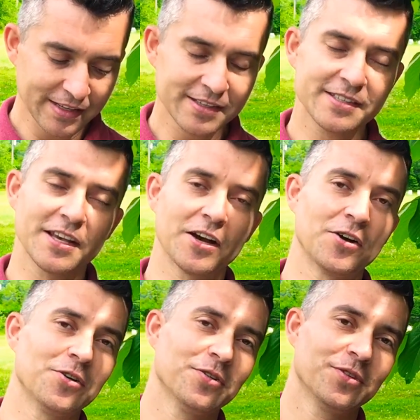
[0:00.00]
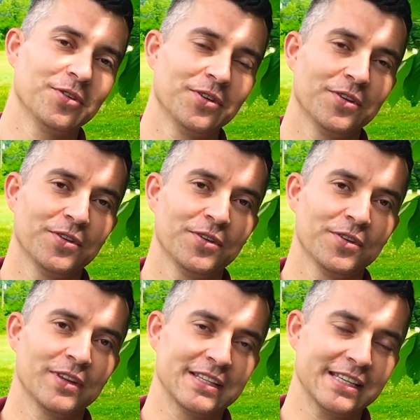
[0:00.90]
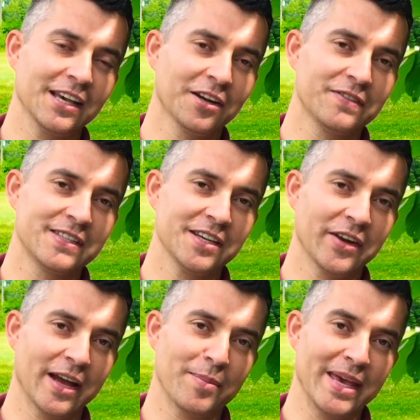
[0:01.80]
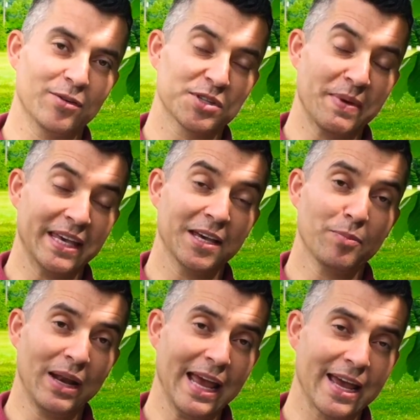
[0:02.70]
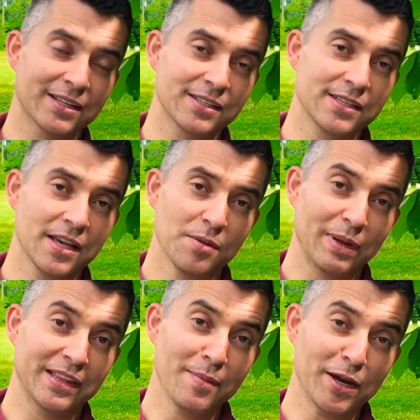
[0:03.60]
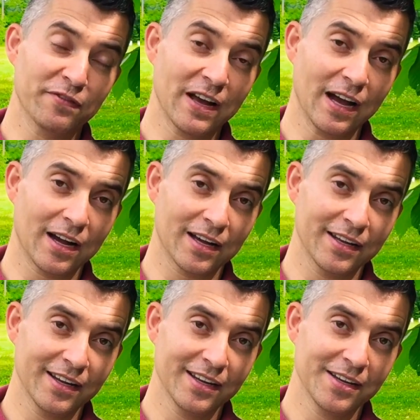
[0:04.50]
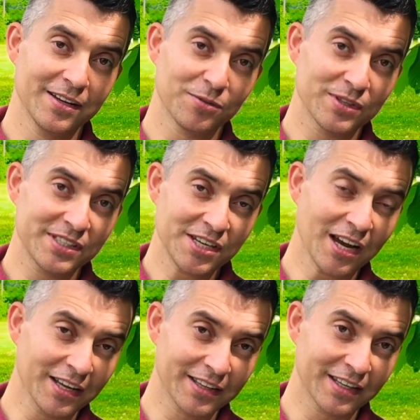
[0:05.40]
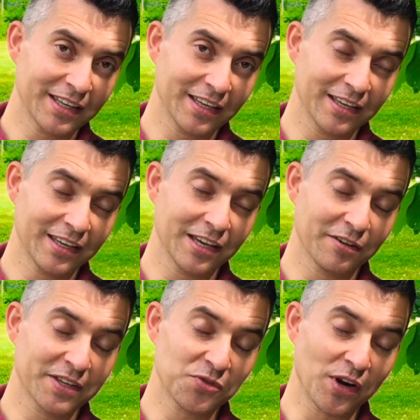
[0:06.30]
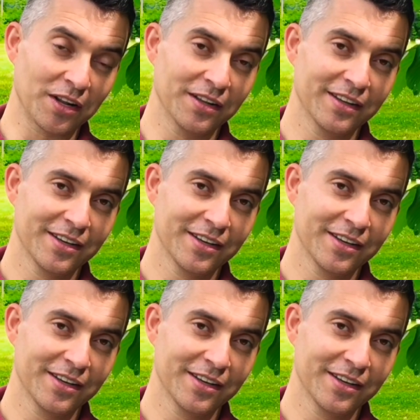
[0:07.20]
So this king of Syria was making plans, but the man of God was telling the king of Israel